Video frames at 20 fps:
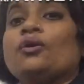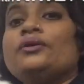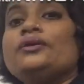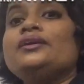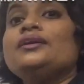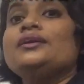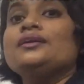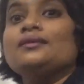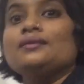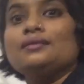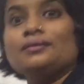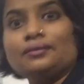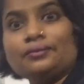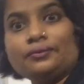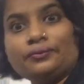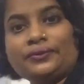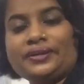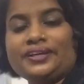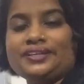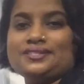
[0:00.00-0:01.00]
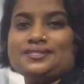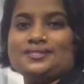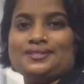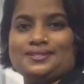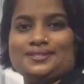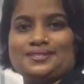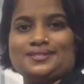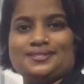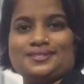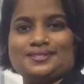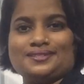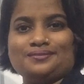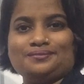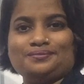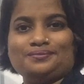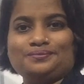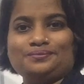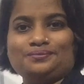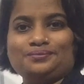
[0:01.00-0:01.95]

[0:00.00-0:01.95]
or races.